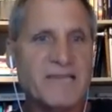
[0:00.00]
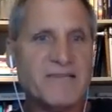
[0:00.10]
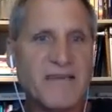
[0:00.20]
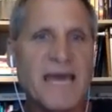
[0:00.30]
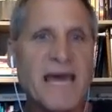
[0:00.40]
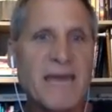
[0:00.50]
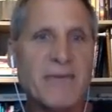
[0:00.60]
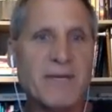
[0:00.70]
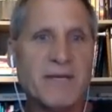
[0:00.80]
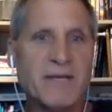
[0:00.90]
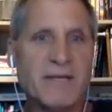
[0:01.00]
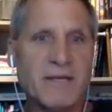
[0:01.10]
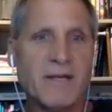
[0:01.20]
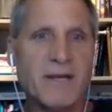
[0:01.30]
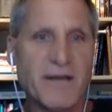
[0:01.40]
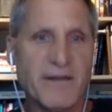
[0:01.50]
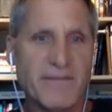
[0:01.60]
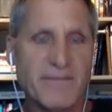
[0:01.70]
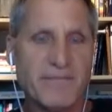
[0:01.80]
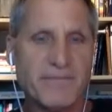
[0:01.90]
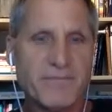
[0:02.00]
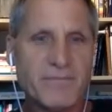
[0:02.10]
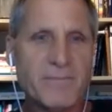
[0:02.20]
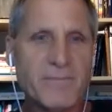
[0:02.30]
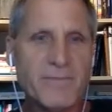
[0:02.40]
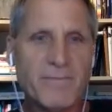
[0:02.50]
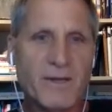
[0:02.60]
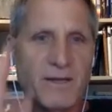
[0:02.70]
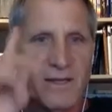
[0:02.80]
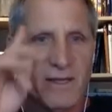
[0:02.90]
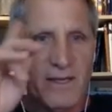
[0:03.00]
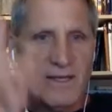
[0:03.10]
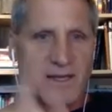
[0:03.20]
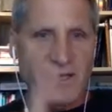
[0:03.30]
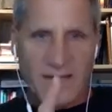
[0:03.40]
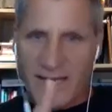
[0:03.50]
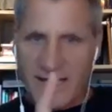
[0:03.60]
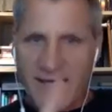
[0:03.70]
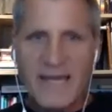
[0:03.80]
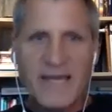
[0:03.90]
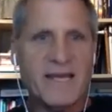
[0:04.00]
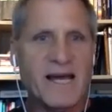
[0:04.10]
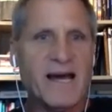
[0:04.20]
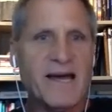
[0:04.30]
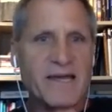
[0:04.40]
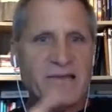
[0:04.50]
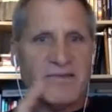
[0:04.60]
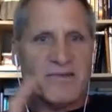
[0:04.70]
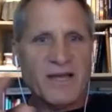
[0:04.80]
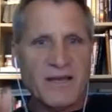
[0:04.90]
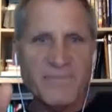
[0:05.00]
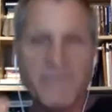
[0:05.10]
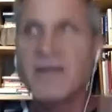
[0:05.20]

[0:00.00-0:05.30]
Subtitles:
to happen in the climb. And the head and eyes kind of